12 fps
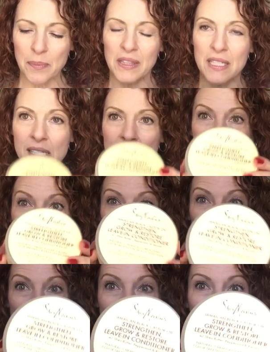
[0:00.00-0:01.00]
but this is the
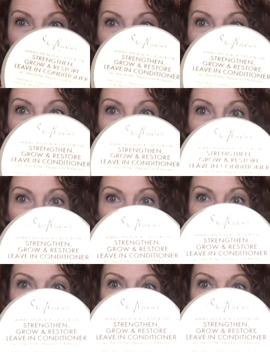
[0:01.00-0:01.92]
Shea Moisture